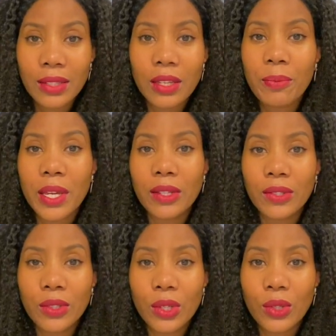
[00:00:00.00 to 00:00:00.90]
tip is
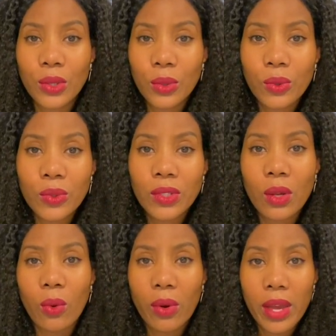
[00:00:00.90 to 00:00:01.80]
to use
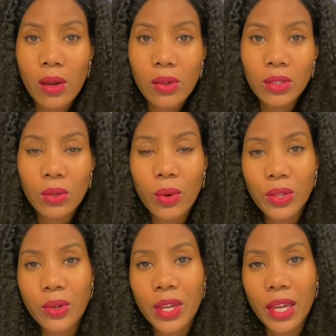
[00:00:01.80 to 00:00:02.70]
oils on
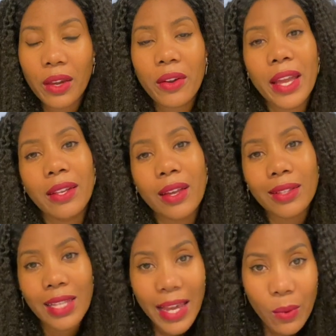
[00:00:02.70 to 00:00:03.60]
your hair and
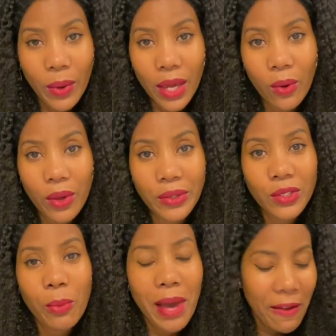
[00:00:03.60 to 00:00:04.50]
lightweight oil.
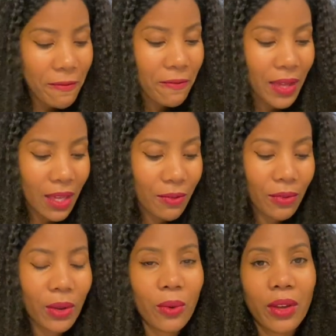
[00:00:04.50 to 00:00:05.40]
So my
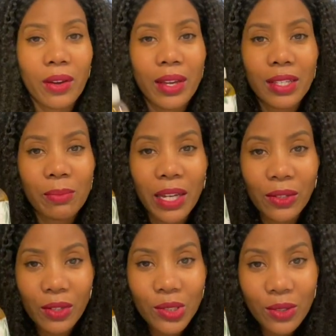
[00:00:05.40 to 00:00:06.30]
favorite oil is my
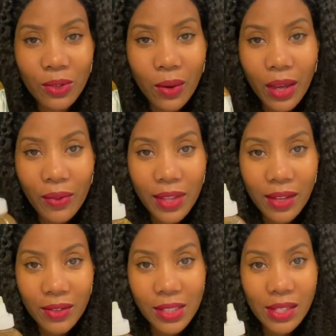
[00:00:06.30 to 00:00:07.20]
Nourish and Grow Healthy
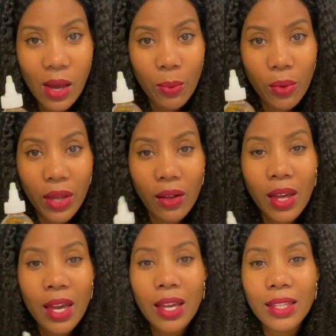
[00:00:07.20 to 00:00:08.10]
Hair and Scalp oil.
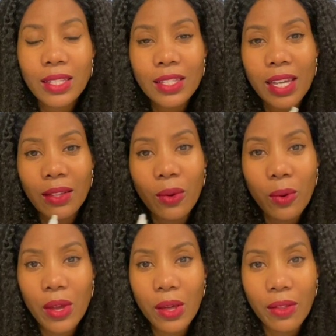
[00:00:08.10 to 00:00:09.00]
This is like the
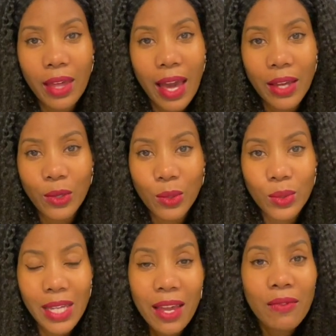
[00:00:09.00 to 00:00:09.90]
oil that I
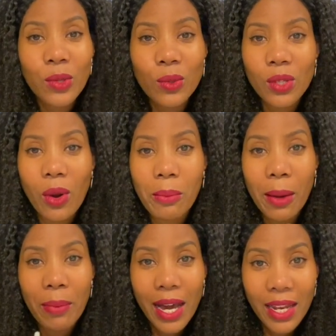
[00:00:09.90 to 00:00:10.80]
use. I even use it on my
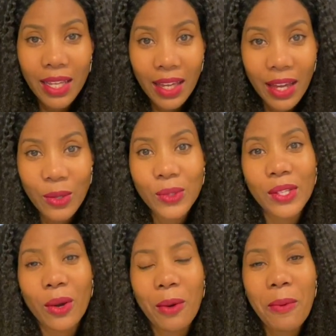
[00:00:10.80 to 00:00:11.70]
body. I use
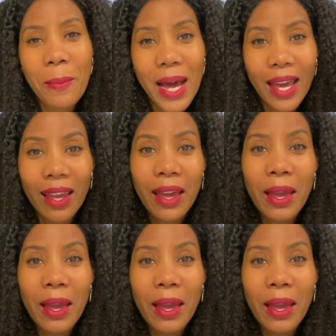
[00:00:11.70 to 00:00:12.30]
it on my